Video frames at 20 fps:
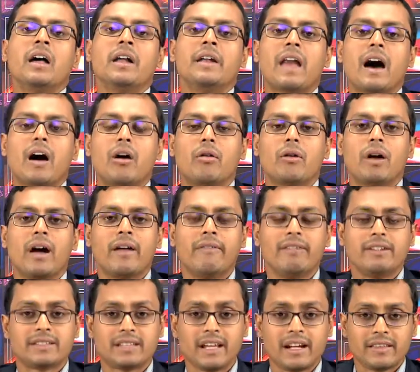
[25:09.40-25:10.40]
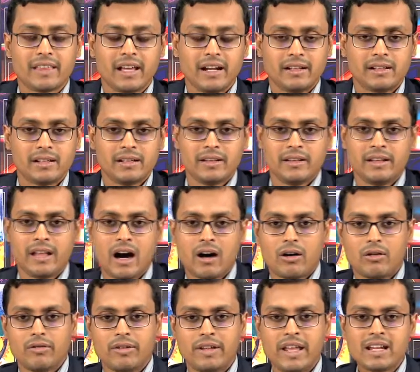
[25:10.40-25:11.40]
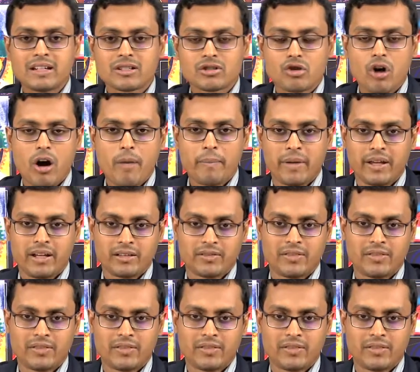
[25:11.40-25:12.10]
Now, having said that, now next topic